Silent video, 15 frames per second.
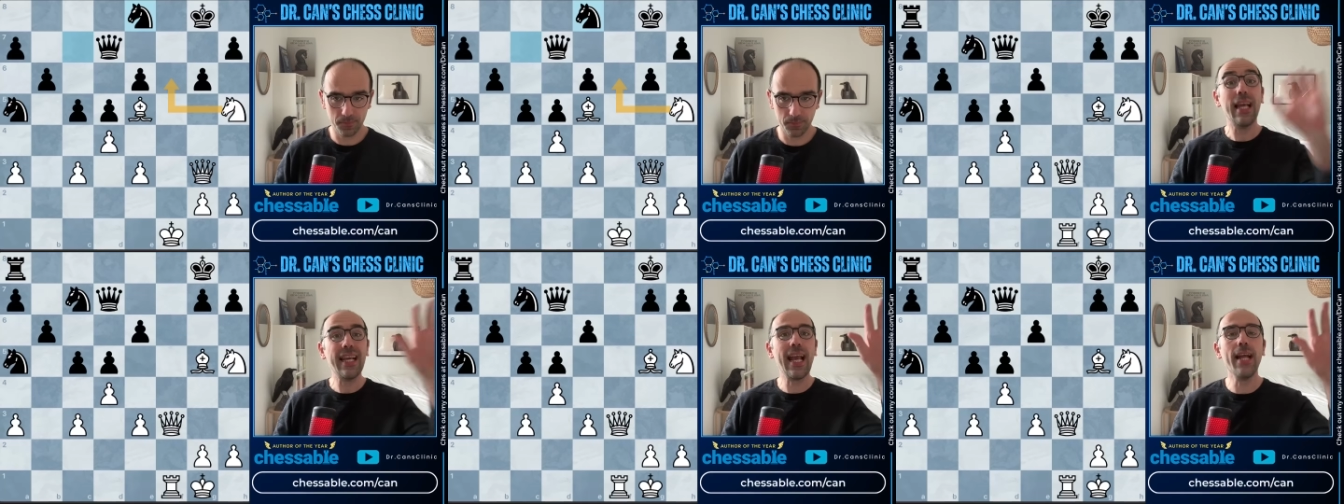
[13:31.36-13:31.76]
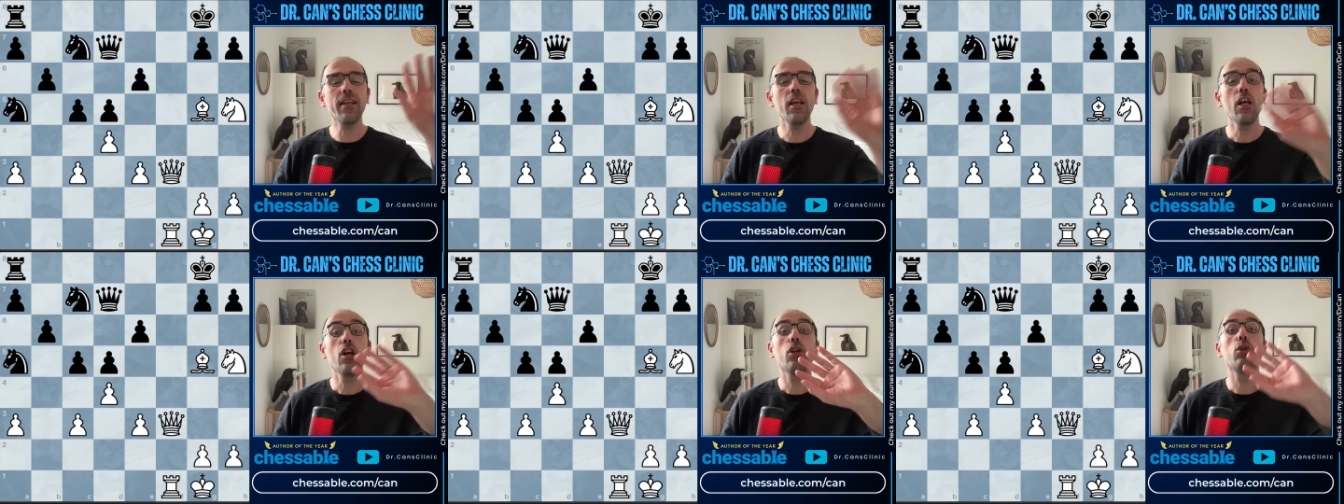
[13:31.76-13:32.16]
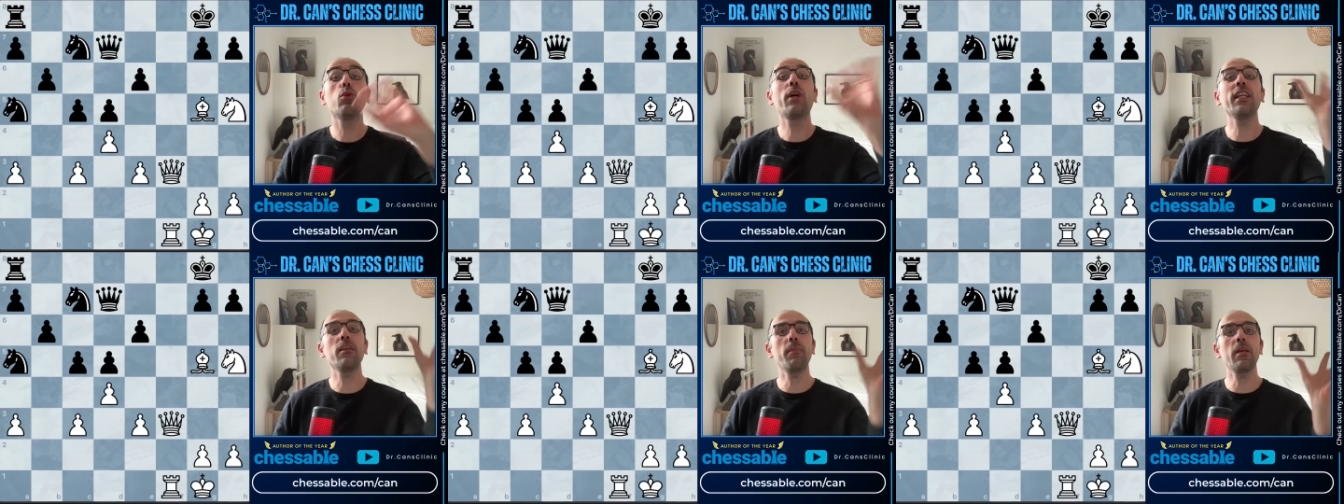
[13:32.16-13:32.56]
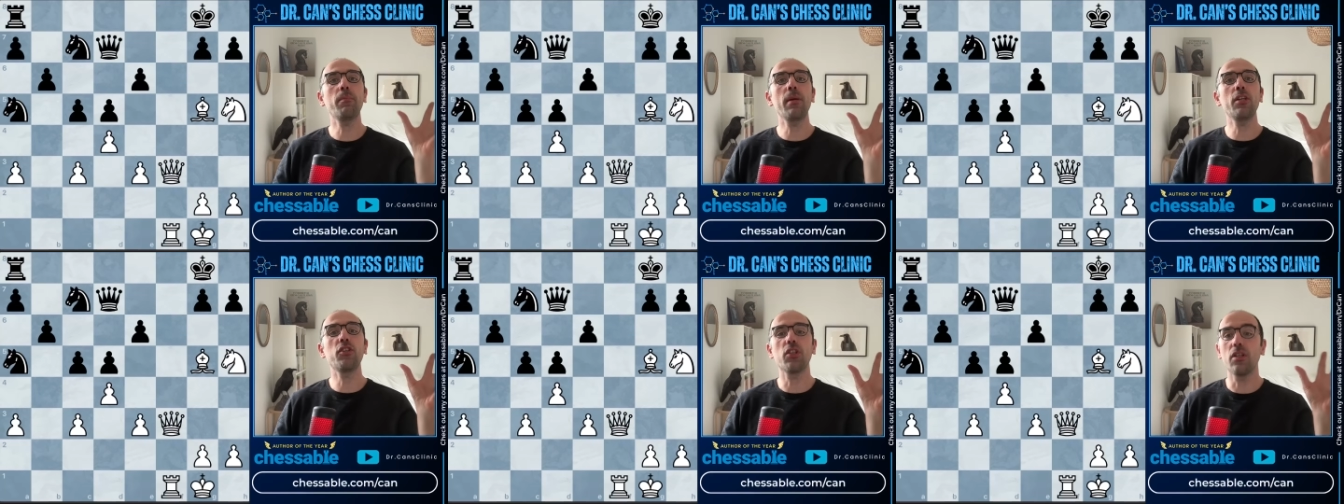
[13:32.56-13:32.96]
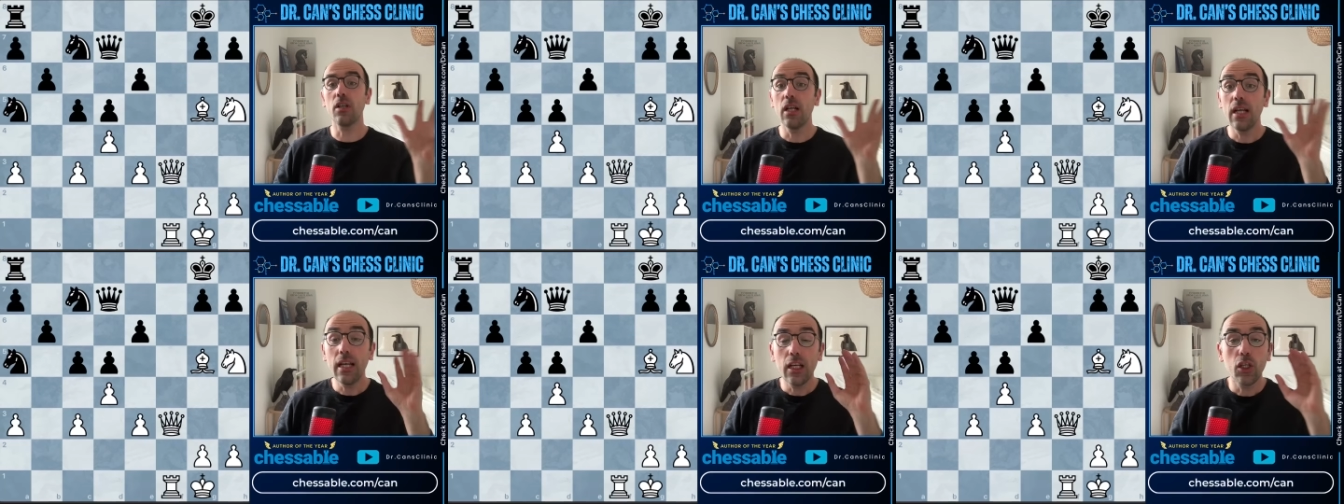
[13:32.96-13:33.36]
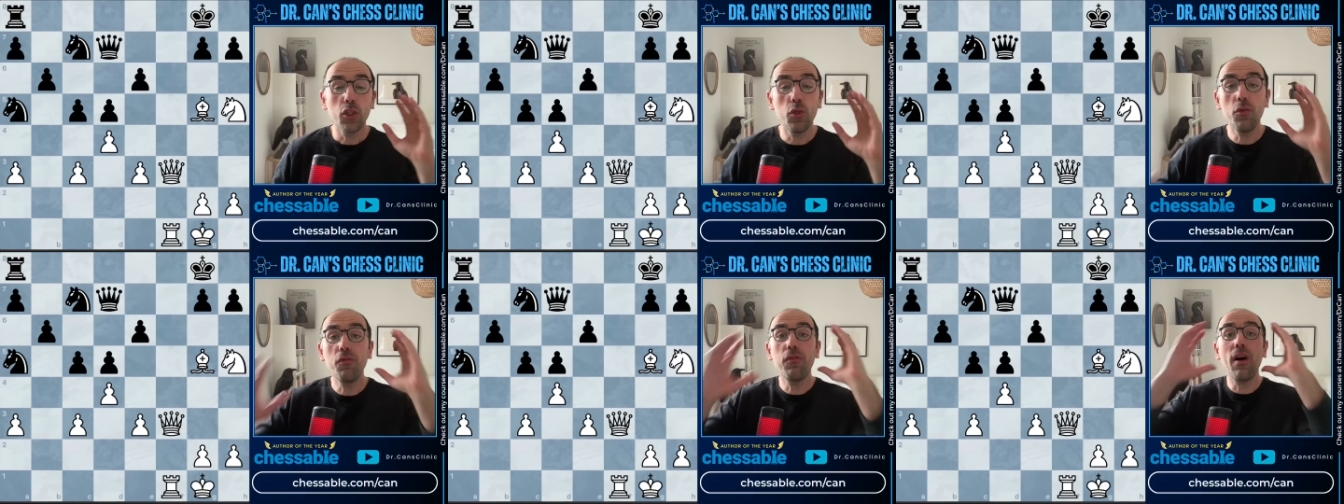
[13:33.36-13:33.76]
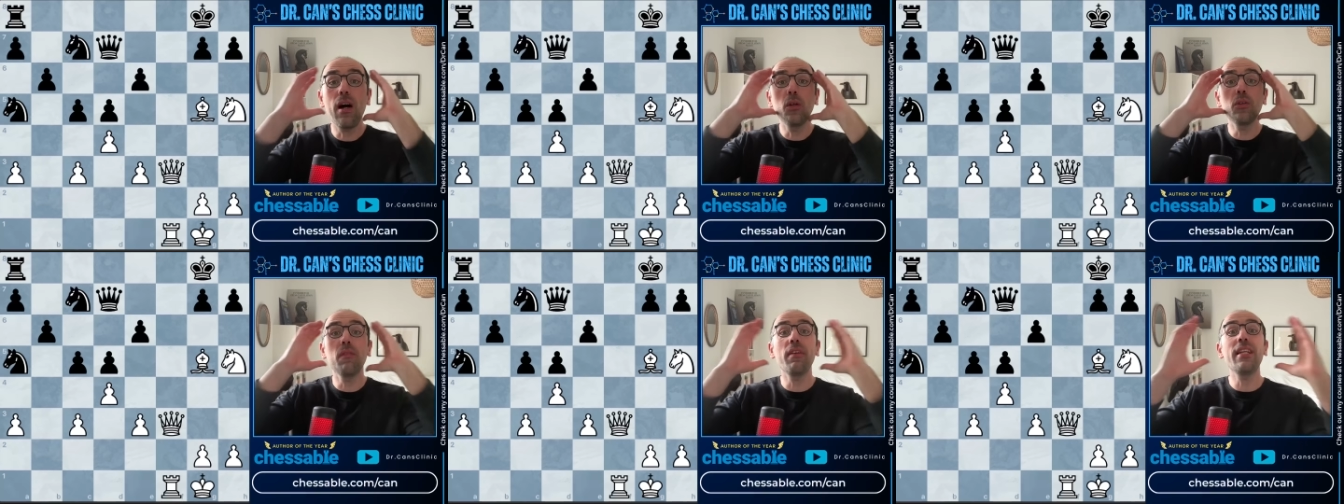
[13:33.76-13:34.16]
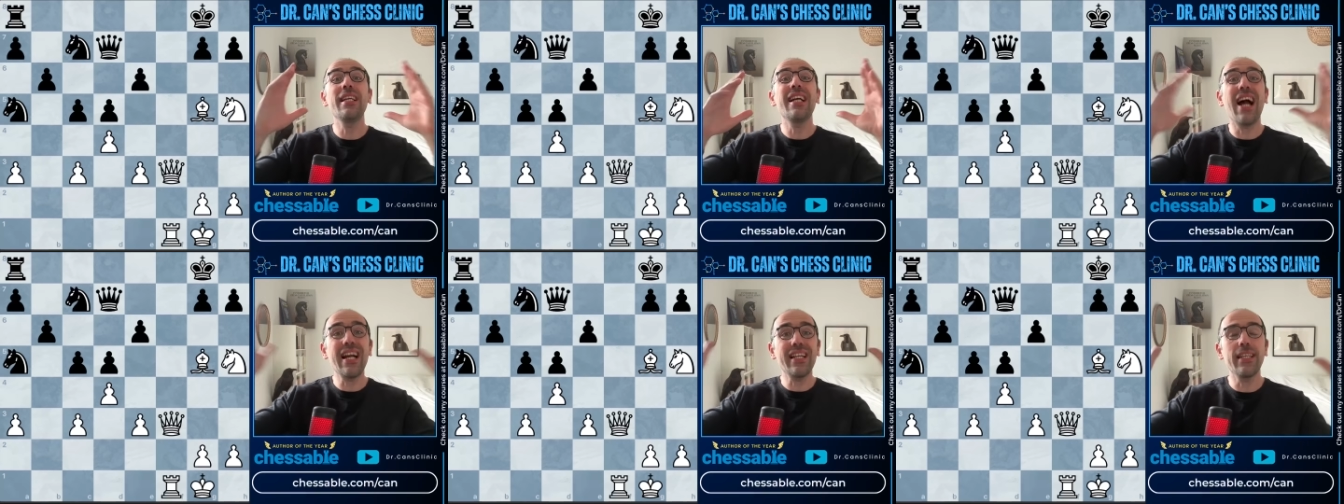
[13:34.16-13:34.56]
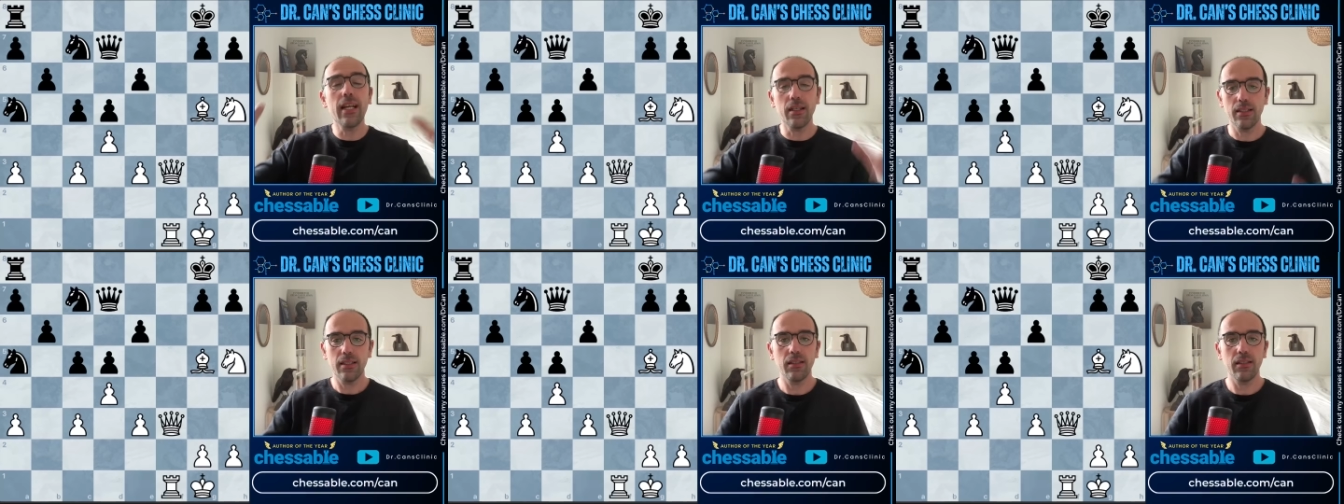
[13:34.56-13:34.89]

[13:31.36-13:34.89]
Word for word: Again, look at the big picture. You found the winning idea.